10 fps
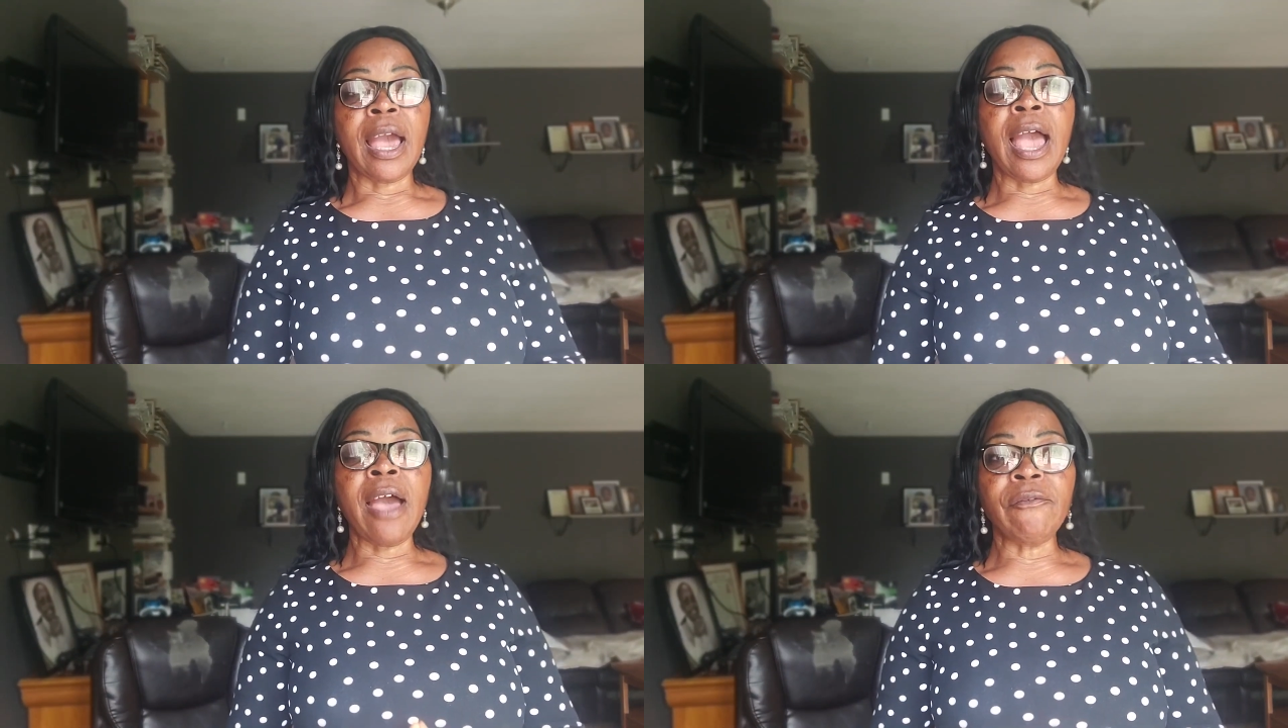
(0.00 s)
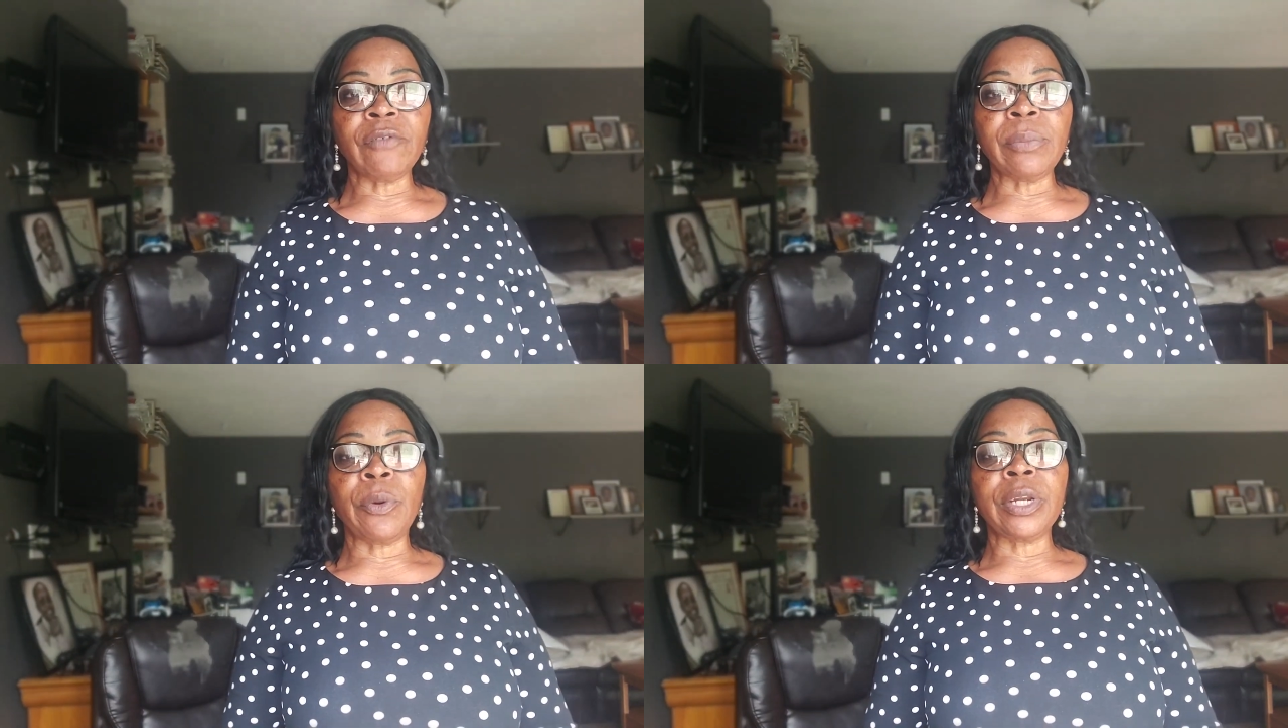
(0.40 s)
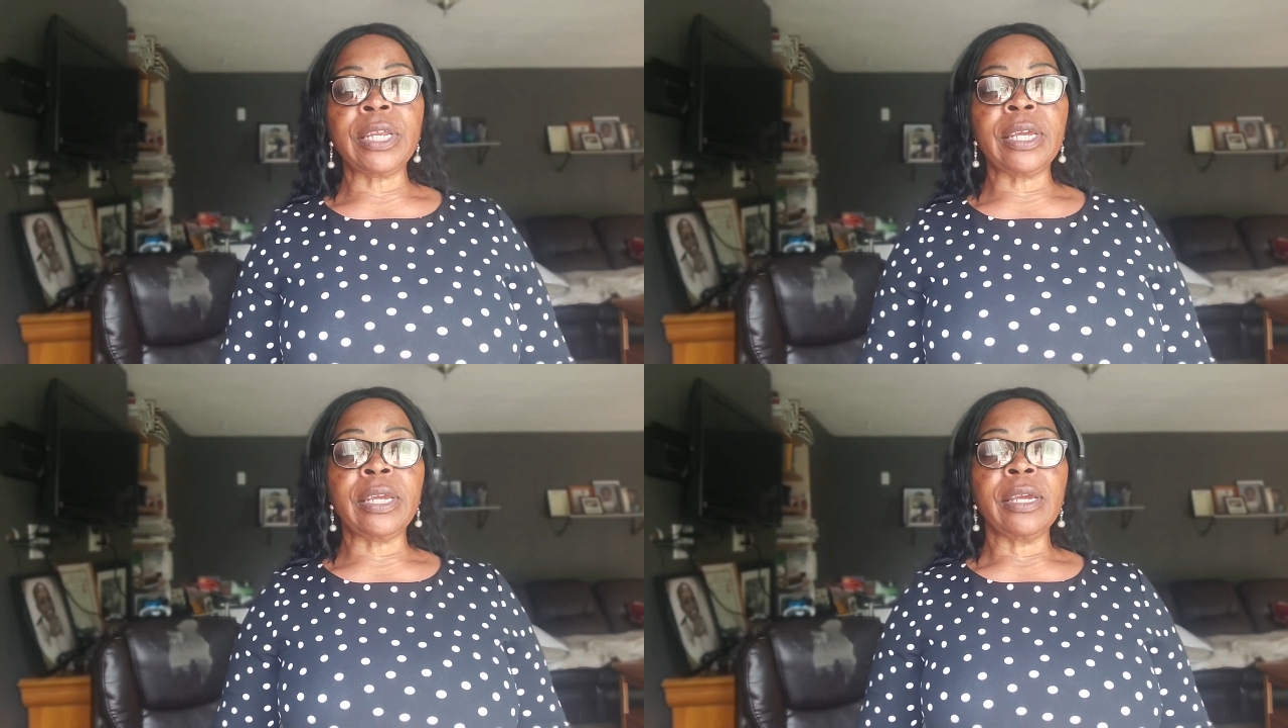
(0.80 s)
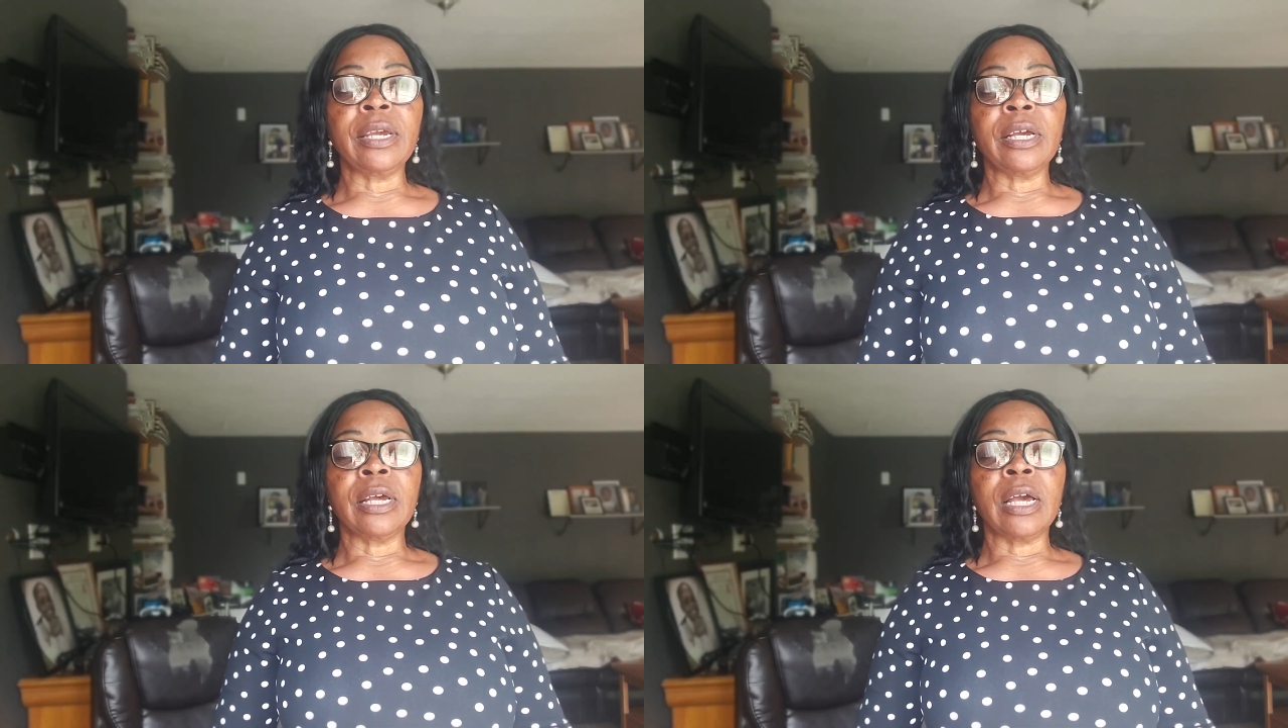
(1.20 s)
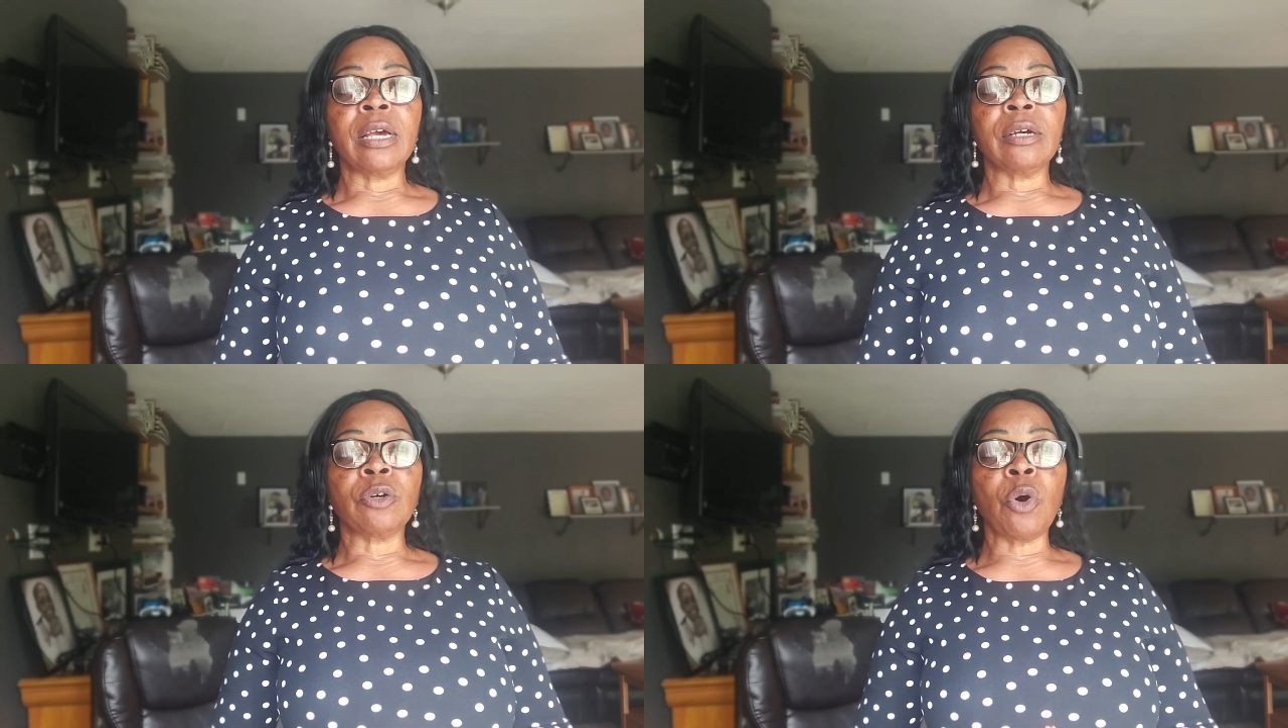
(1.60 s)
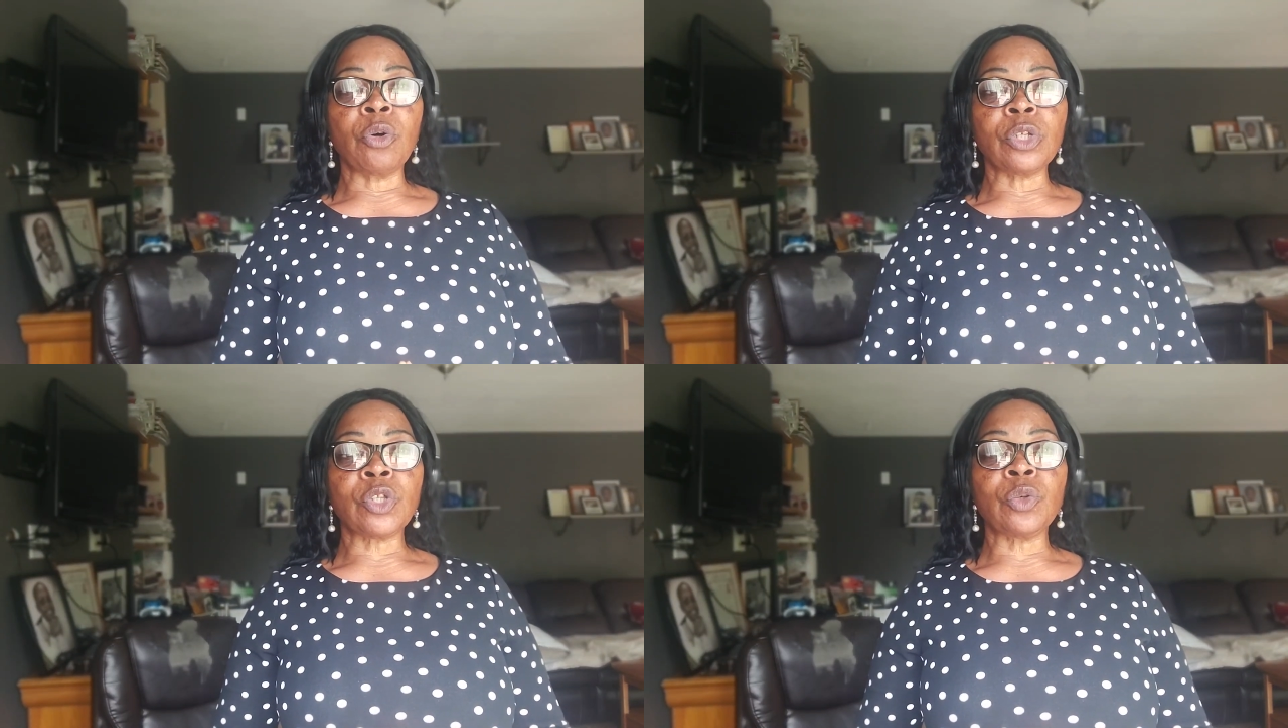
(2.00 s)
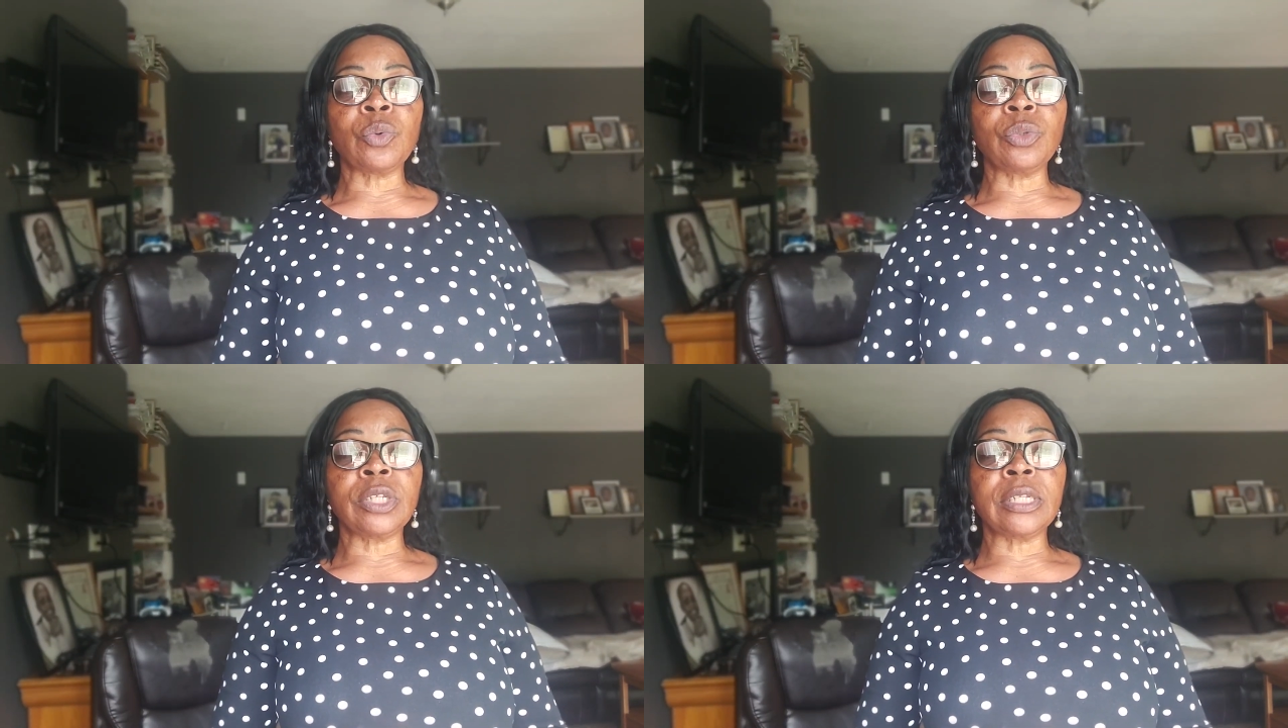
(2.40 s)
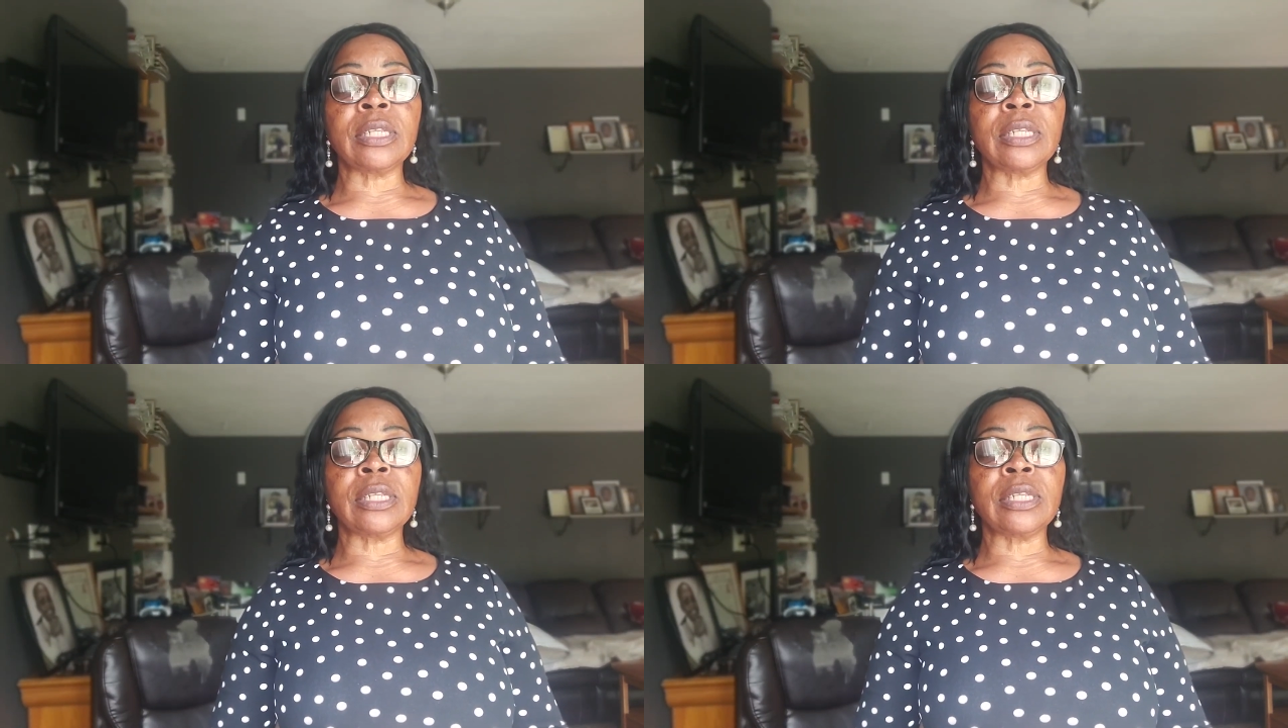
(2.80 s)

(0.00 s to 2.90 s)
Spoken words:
Everybody goes through